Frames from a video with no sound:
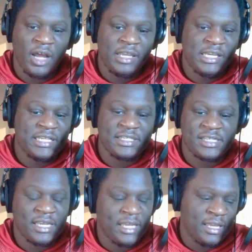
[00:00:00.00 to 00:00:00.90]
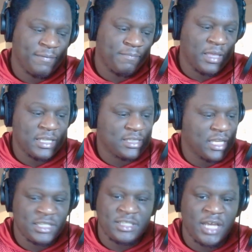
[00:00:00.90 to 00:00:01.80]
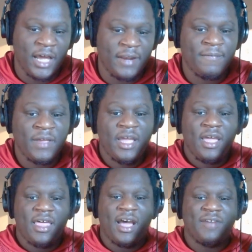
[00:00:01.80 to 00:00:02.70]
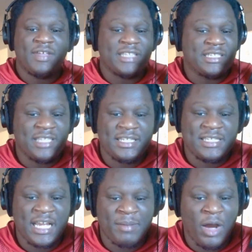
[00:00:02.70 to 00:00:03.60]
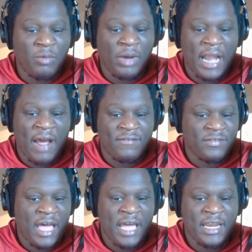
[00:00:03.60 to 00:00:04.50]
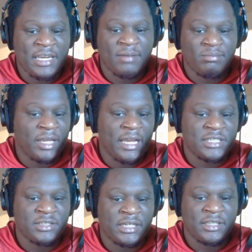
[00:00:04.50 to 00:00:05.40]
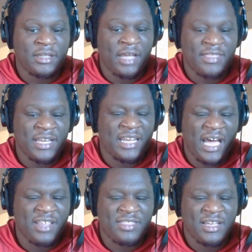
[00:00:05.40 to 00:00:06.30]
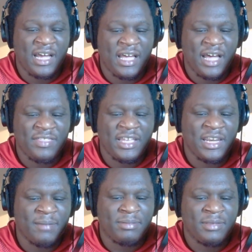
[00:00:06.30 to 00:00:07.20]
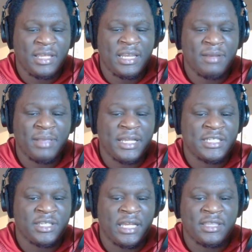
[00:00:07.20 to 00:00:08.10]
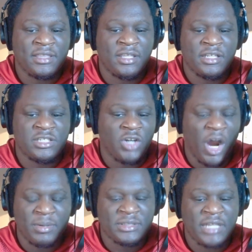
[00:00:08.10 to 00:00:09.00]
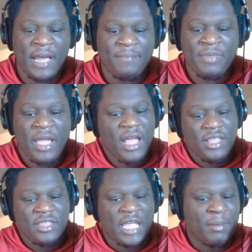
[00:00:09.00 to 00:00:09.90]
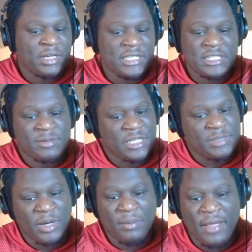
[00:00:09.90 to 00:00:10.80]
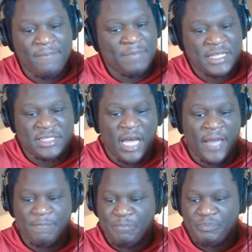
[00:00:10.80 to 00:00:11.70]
It's done. They did take him out right after that, and he didn't play until I think he didn't play until garbage time. The Cam Martinez experiment, it's done.